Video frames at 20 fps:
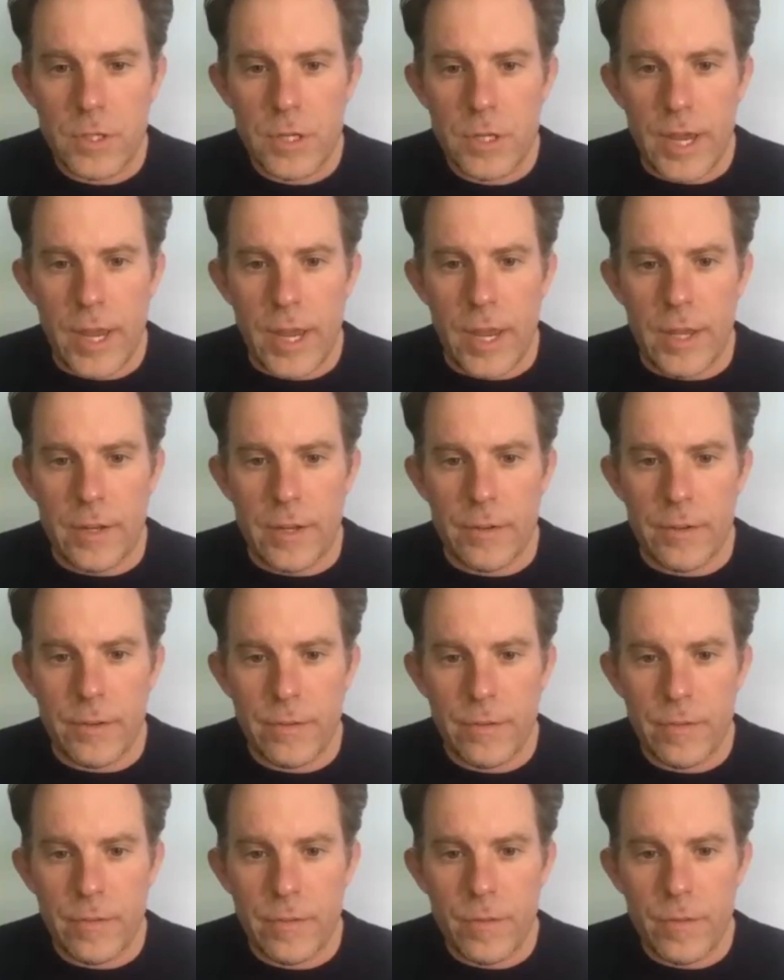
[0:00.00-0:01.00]
And
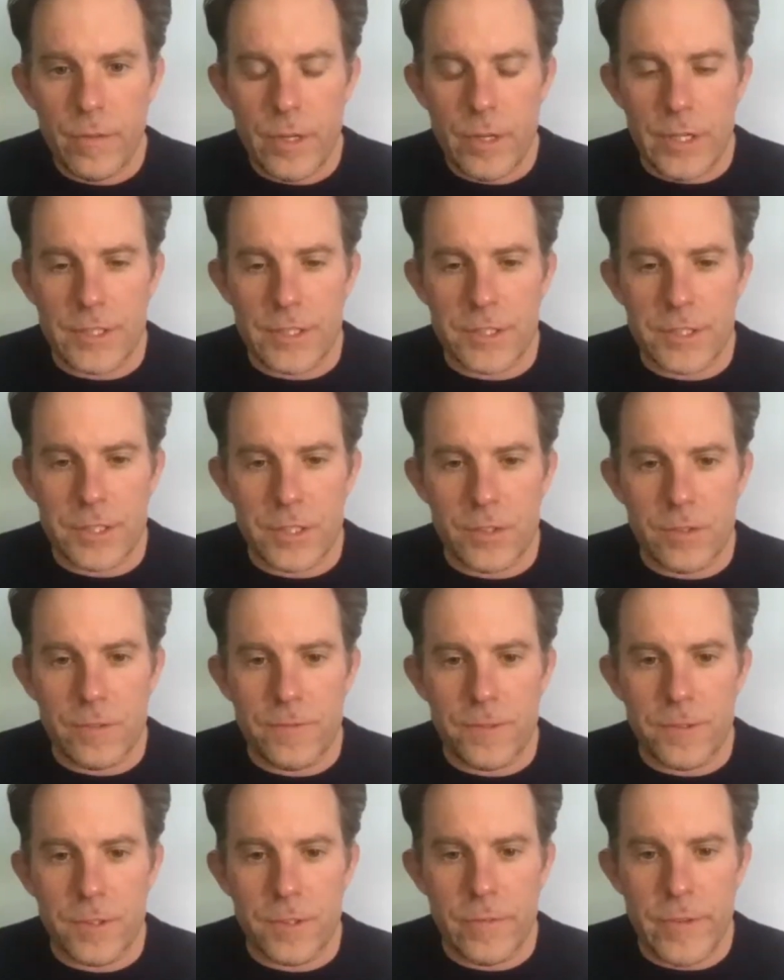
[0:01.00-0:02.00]
he's still
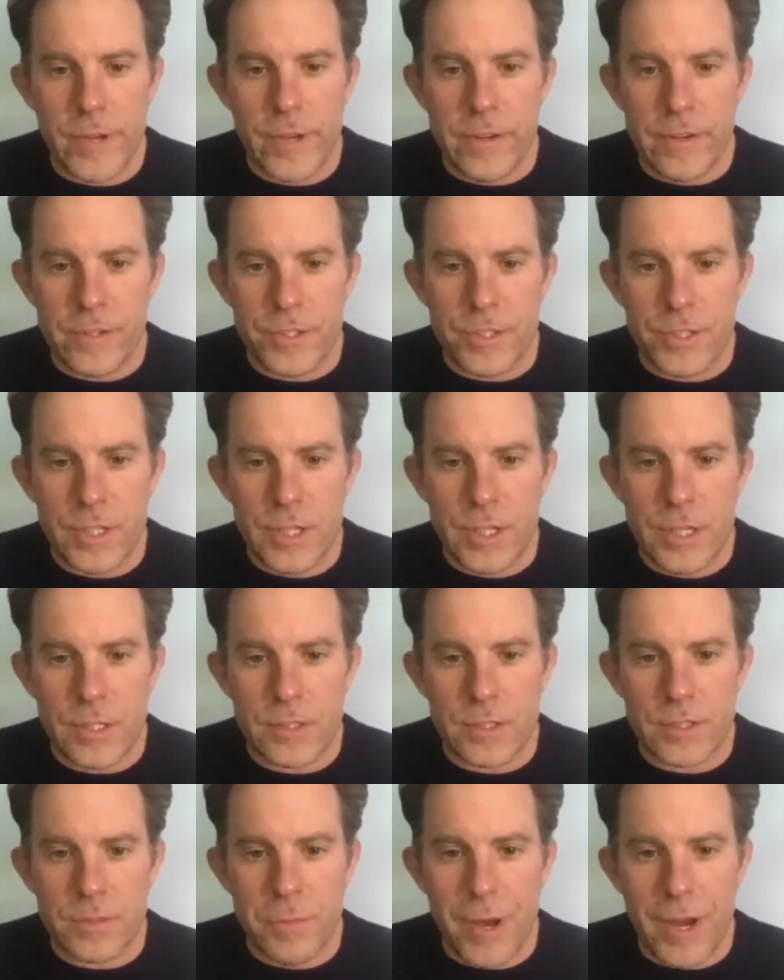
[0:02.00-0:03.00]
full of energy and
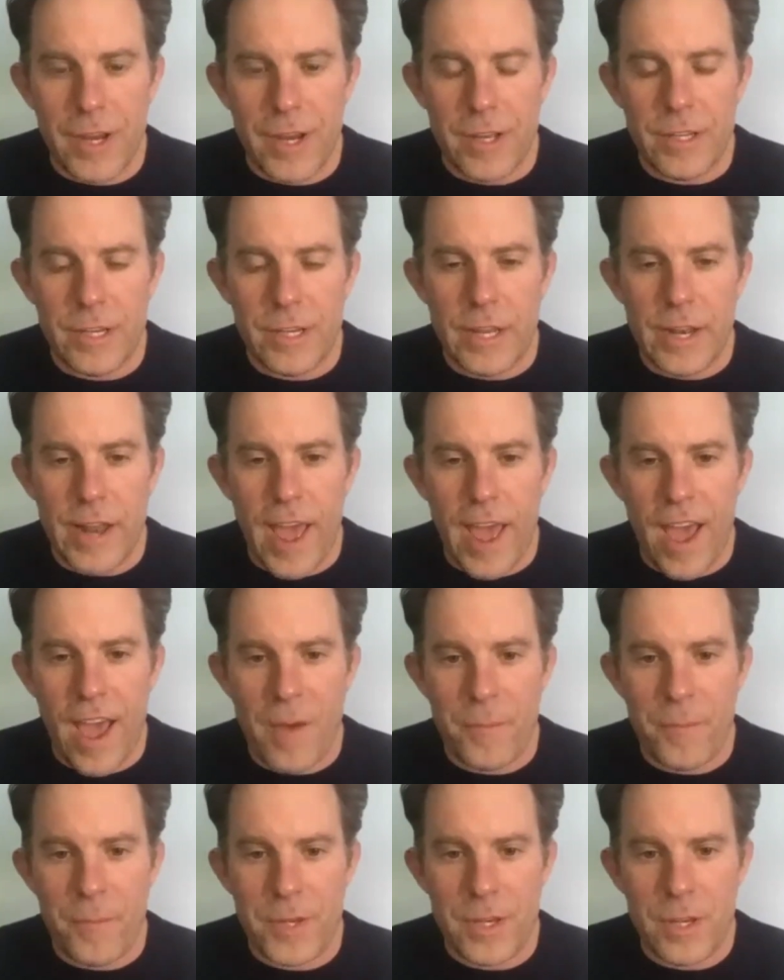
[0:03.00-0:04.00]
smiling and
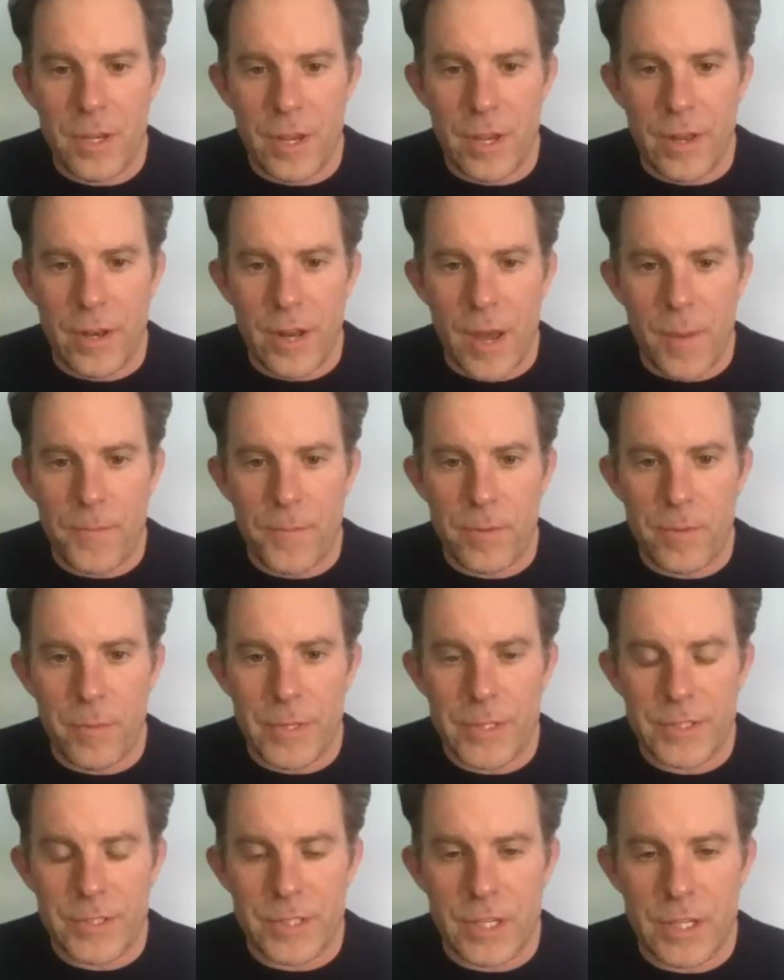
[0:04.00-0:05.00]
happy and
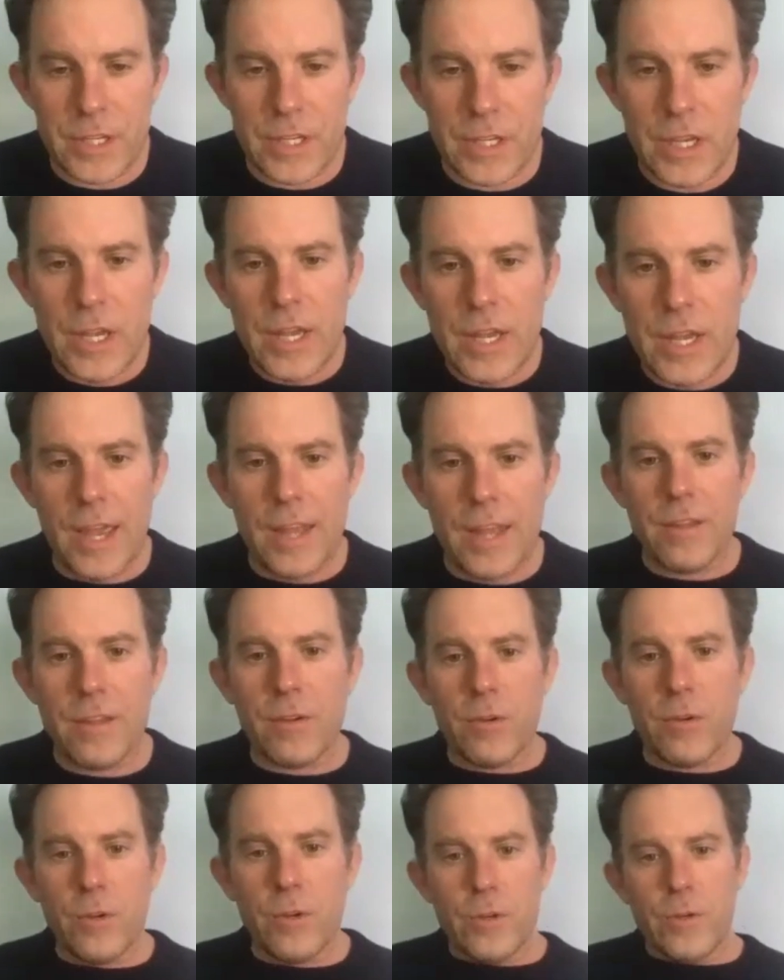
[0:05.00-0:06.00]
optimistic. And the
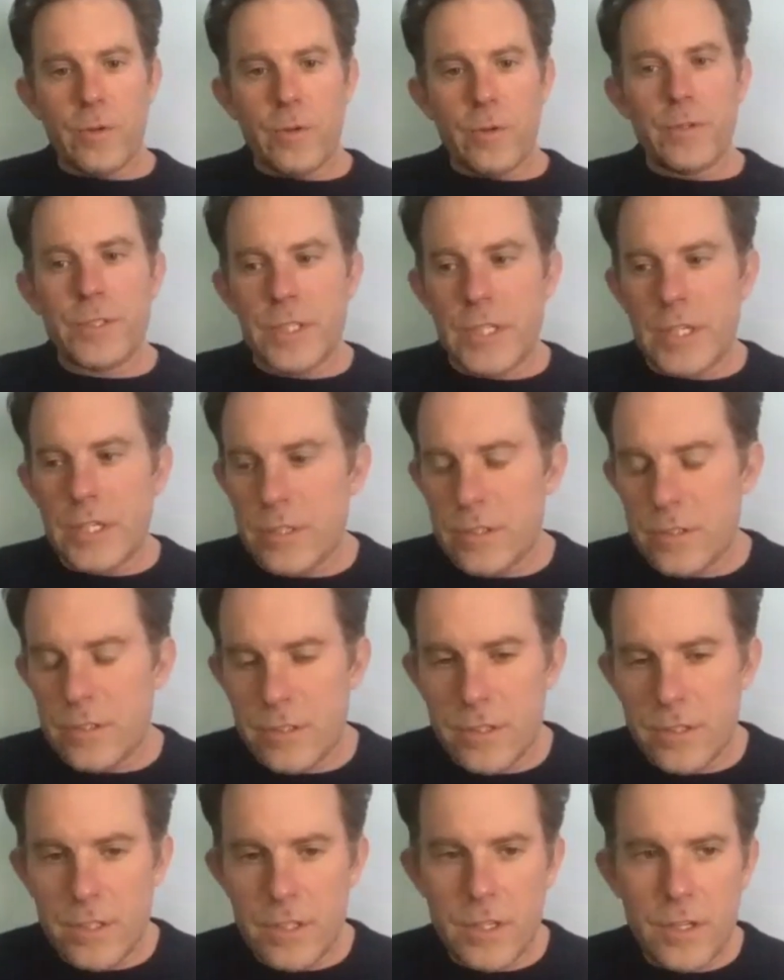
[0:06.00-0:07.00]
good news is
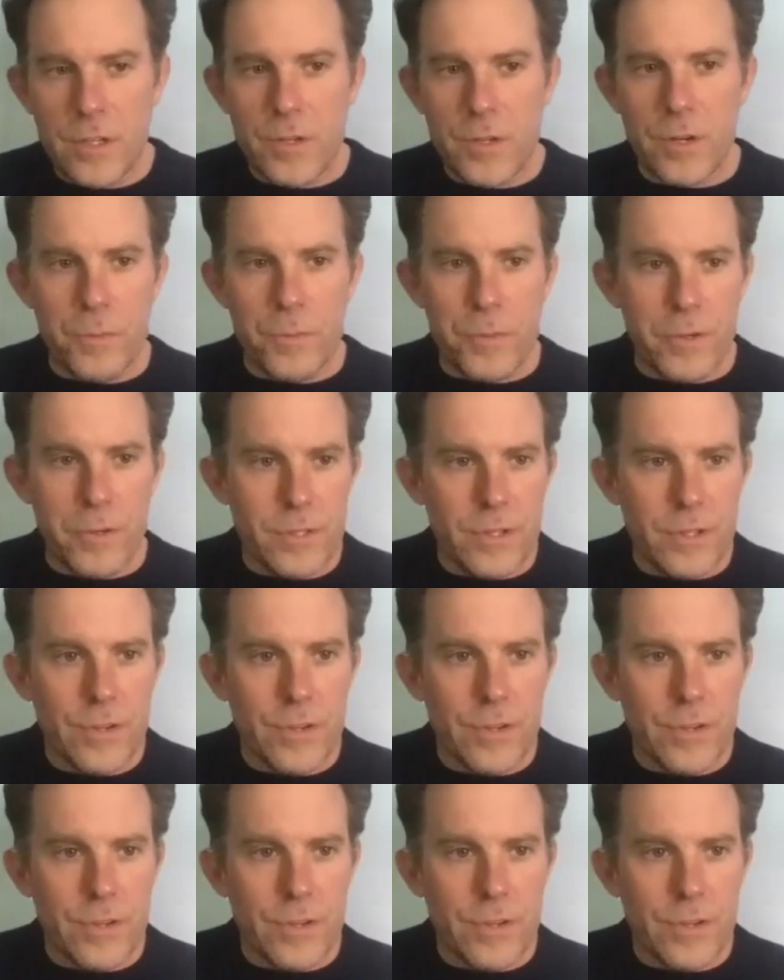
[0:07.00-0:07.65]
your book, Near